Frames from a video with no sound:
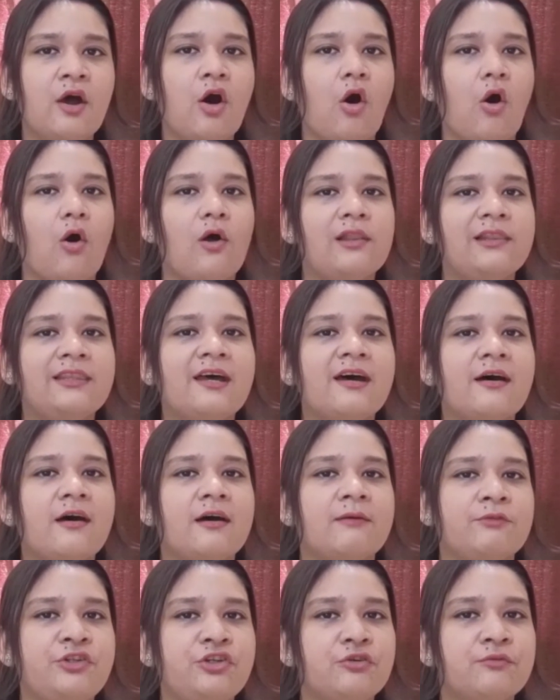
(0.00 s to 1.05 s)
All
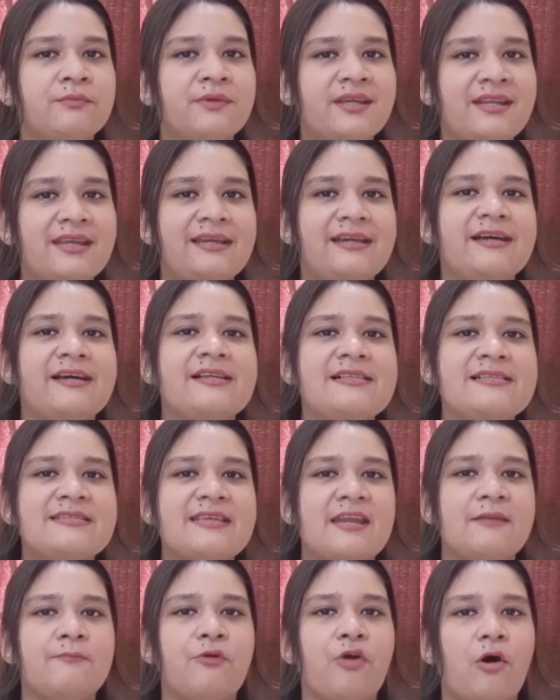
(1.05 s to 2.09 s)
the numericals
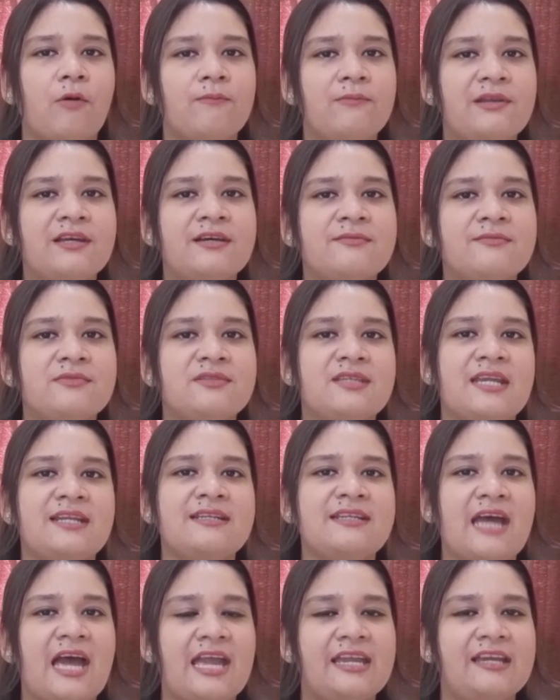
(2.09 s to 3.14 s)
and problems
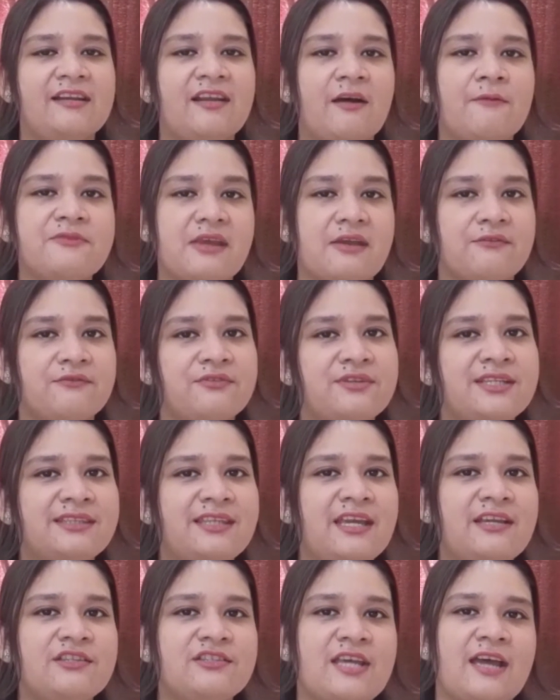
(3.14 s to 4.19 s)
and diagrams,
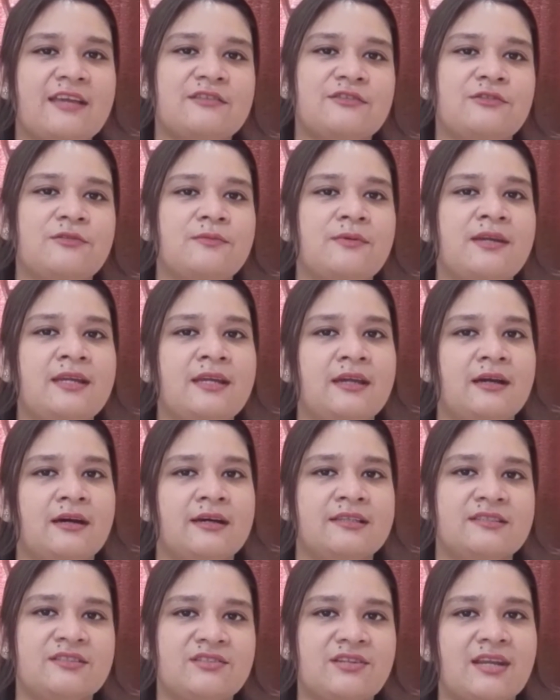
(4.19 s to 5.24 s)
everything has to be
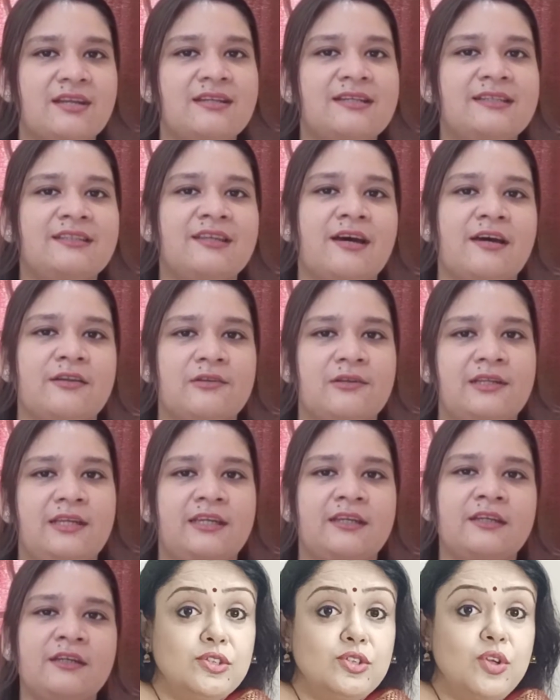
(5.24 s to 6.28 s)
studied
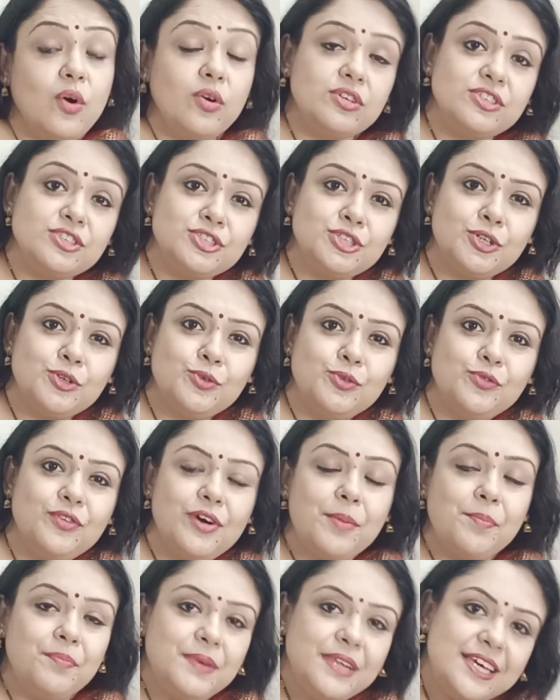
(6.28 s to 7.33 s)
thoroughly. Dr.
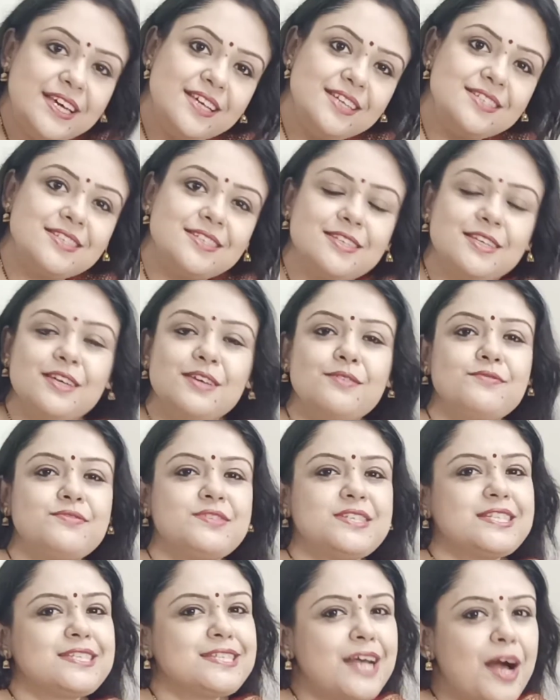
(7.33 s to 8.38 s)
Shagufa, please give
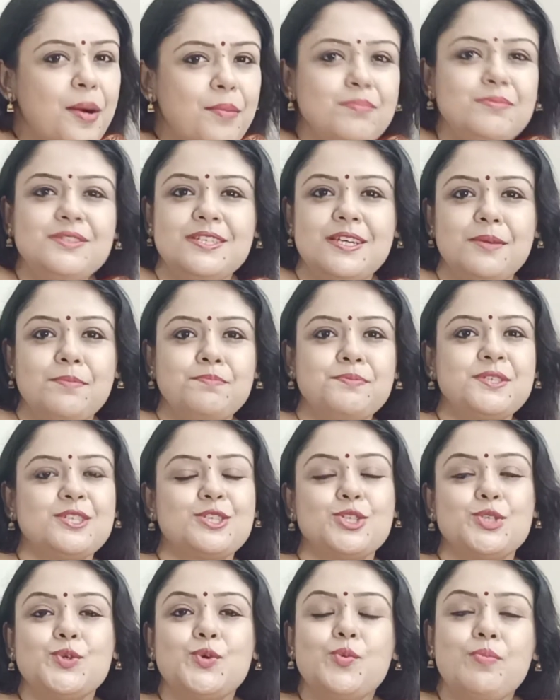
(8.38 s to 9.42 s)
some
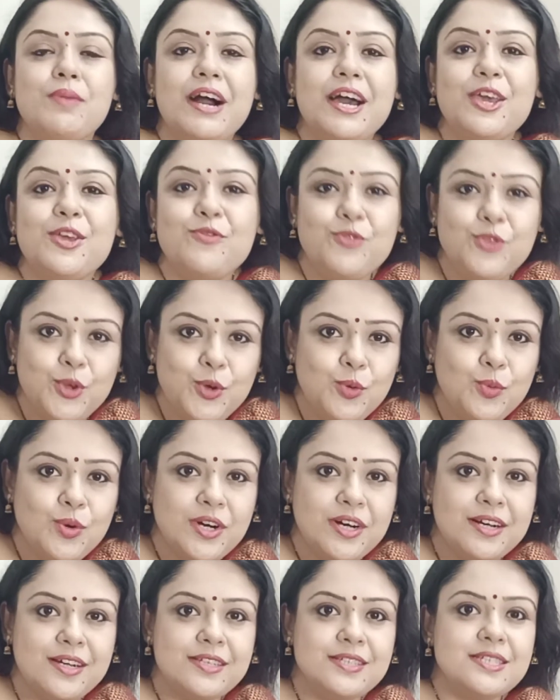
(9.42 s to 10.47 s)
tips to my
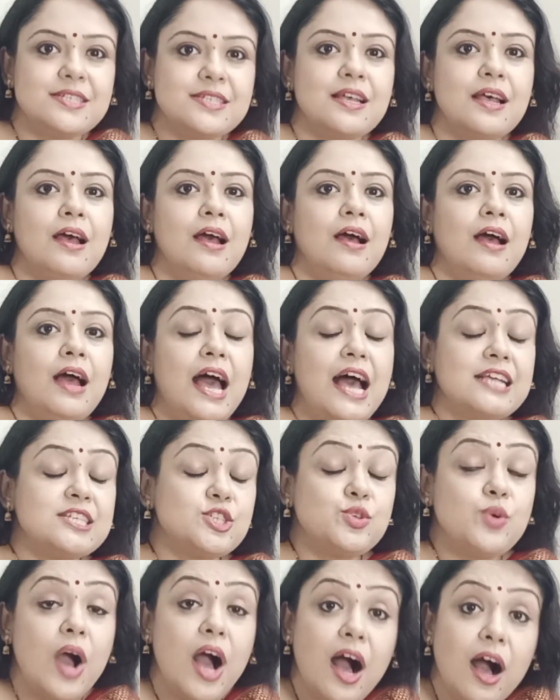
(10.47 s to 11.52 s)
viewers
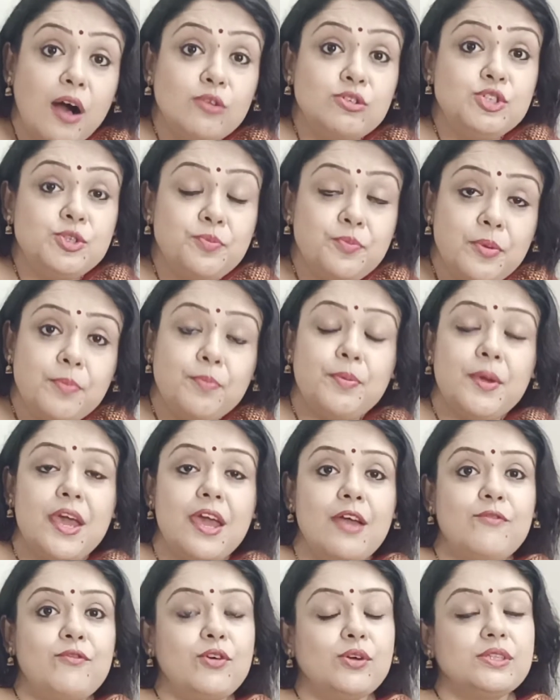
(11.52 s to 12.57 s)
as to how to
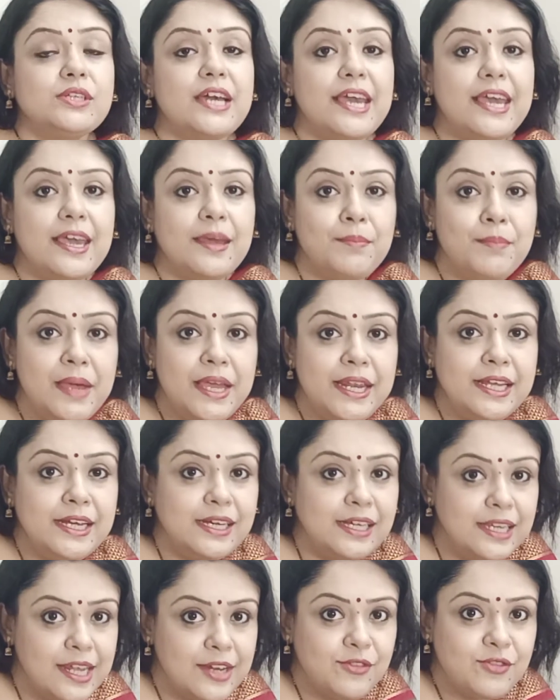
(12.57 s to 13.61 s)
prepare for the
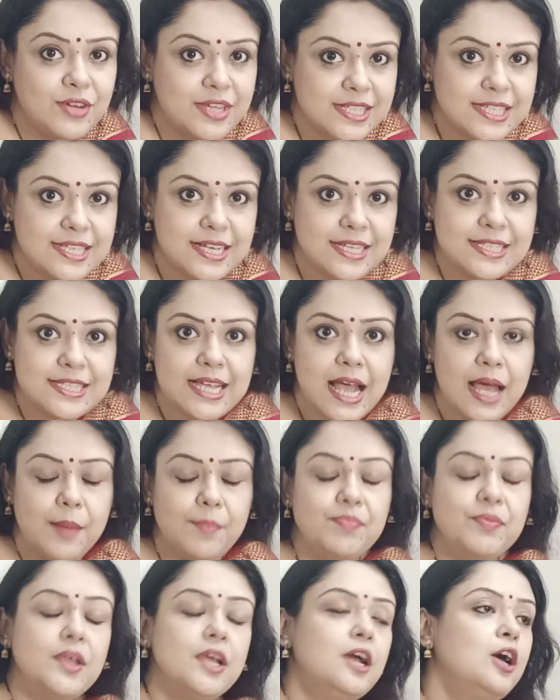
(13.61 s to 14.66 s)
medical entrance
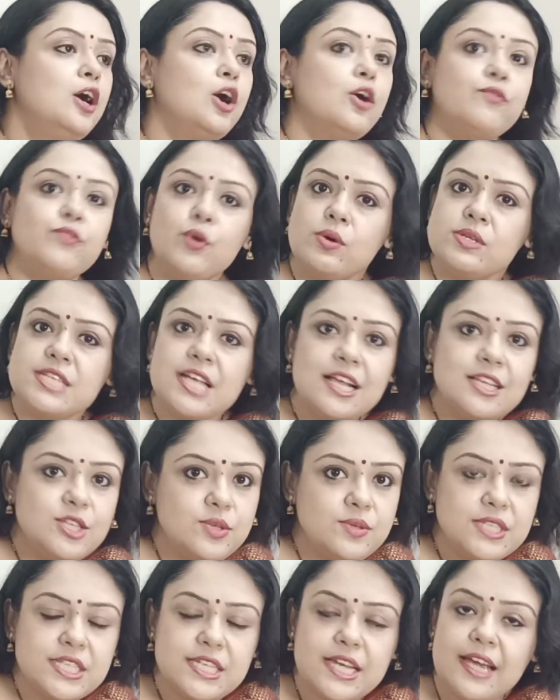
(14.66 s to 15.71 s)
exam. Of course, as
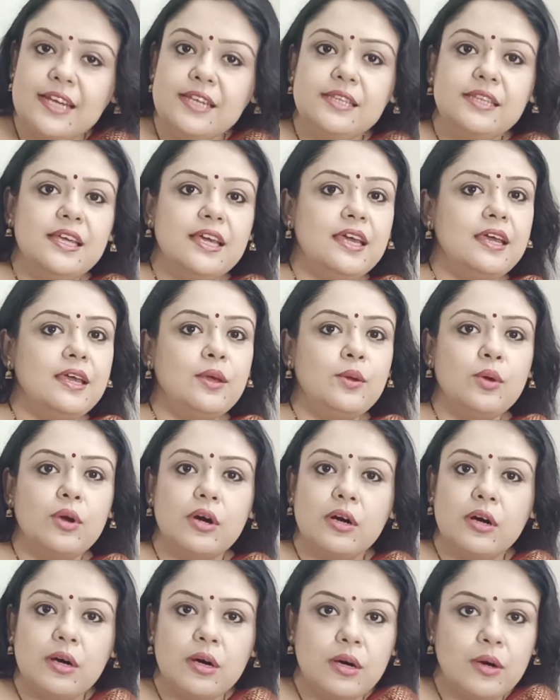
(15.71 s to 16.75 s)
you said, they
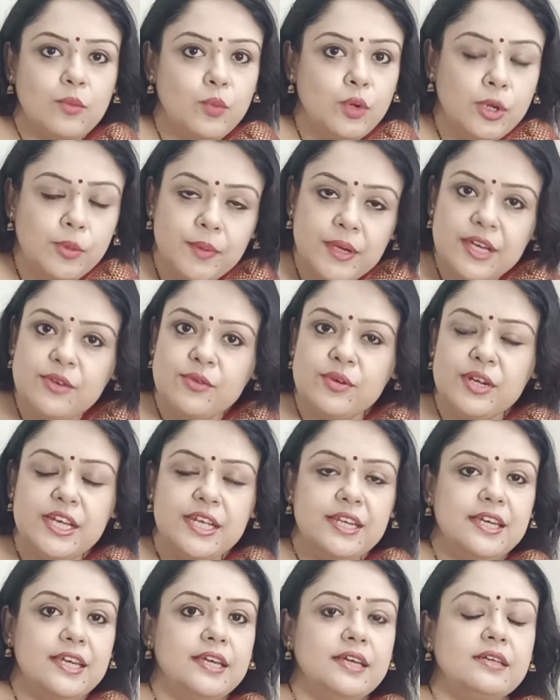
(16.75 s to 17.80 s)
will be
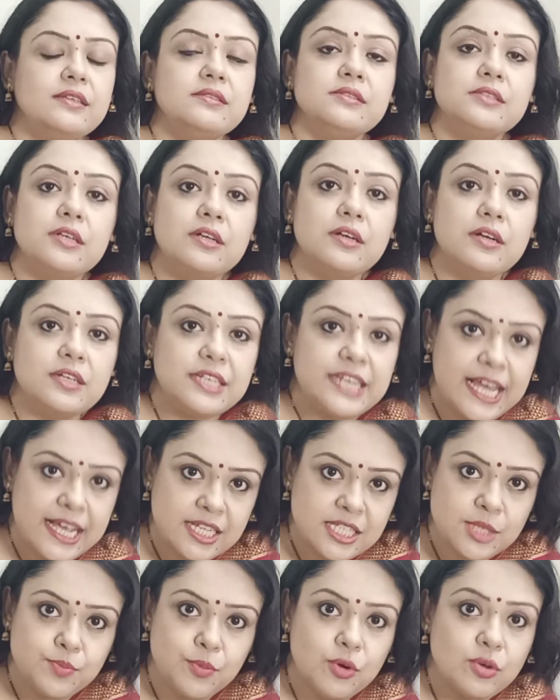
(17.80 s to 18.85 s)
reading the
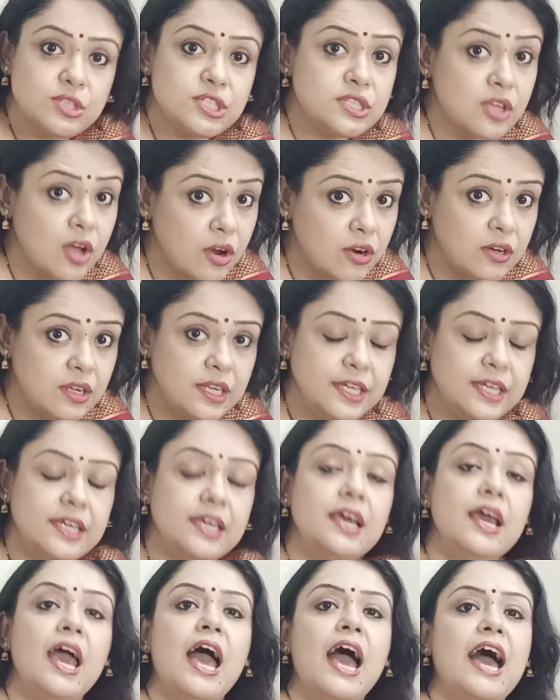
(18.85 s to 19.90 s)
textbooks
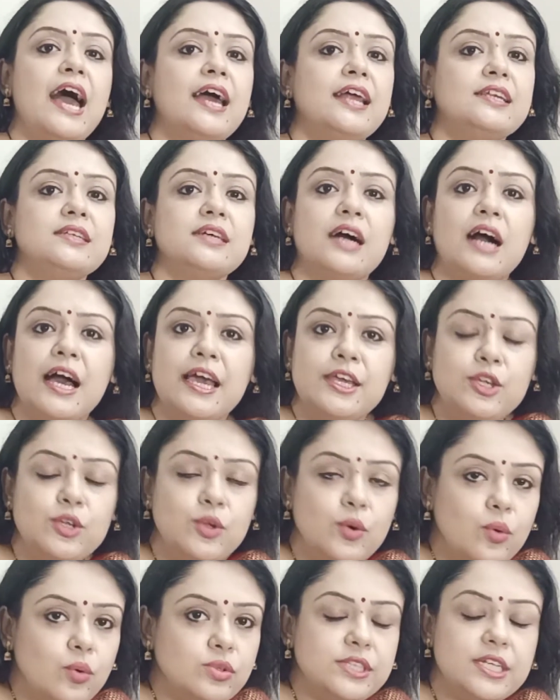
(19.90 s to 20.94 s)
thoroughly, and I
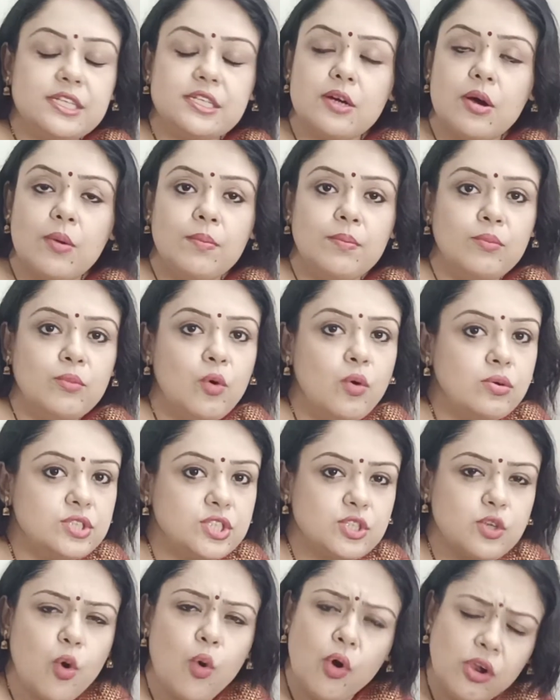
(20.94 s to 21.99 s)
know that
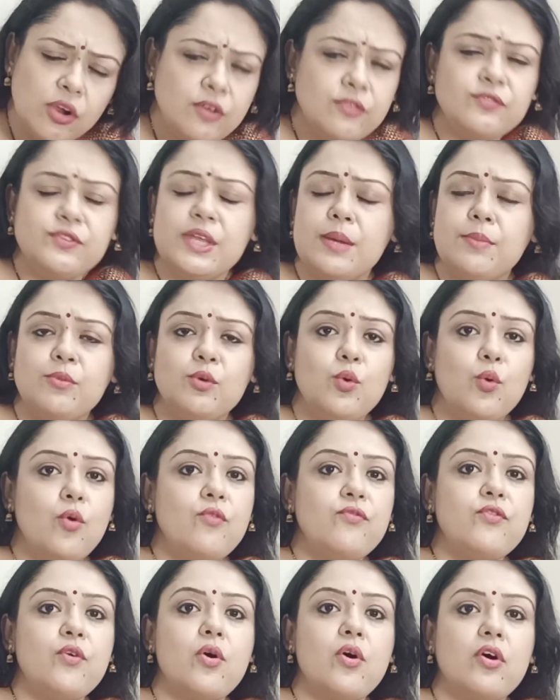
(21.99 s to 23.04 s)
most all of them
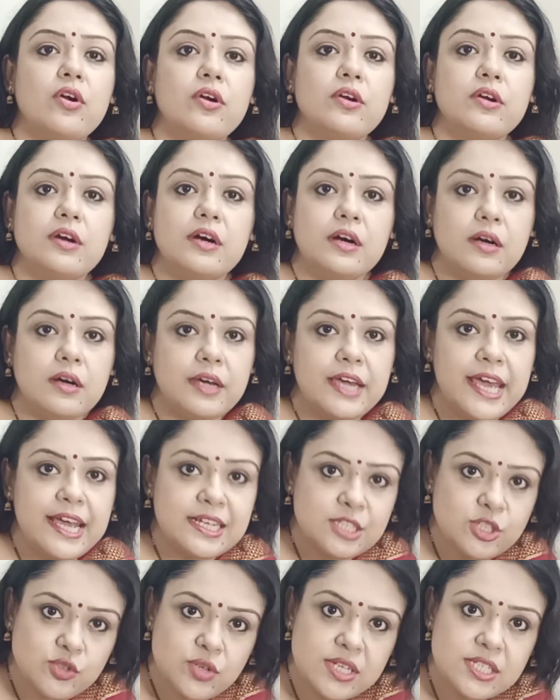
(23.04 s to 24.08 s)
go for
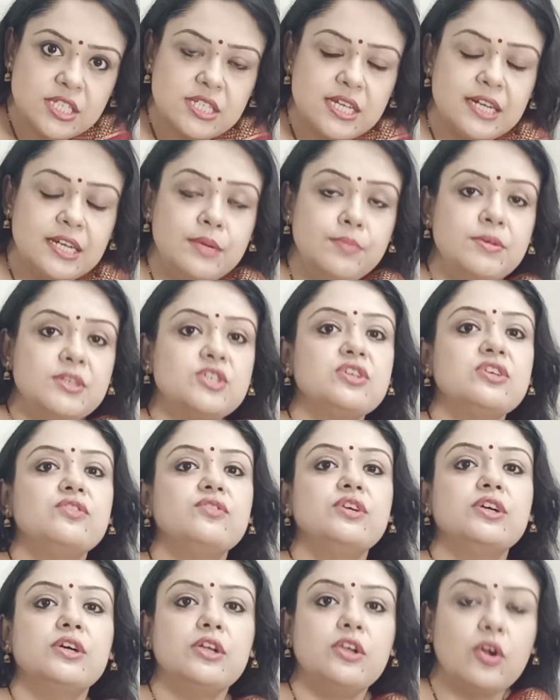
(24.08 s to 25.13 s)
extra study
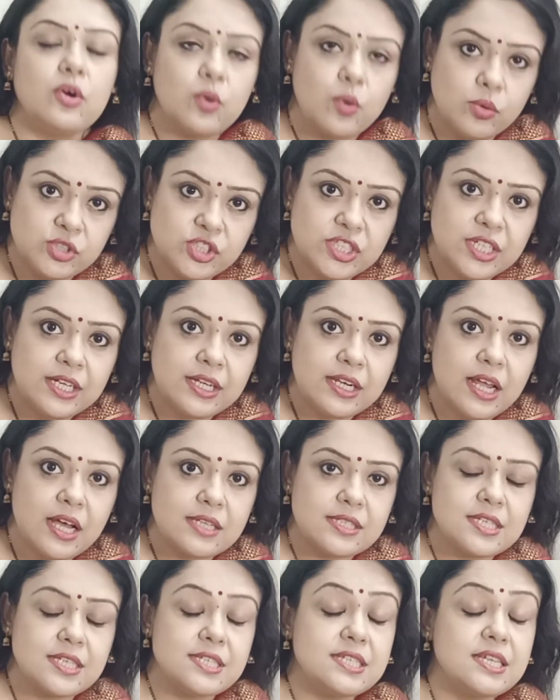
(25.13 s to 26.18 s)
material or coaching
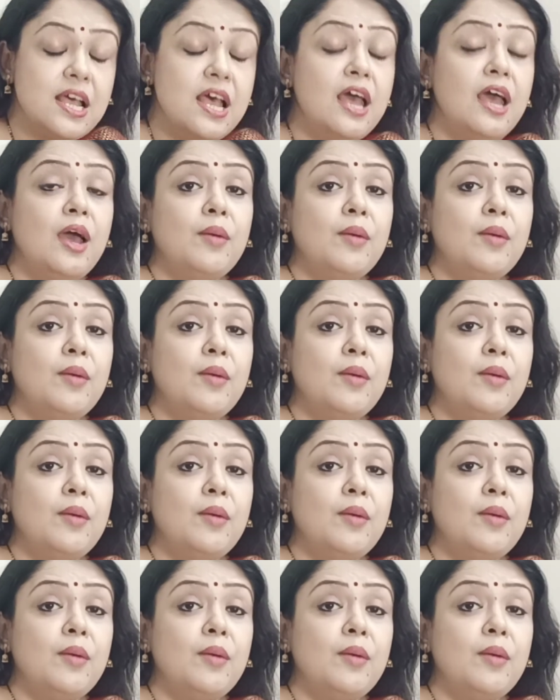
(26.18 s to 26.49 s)
classes.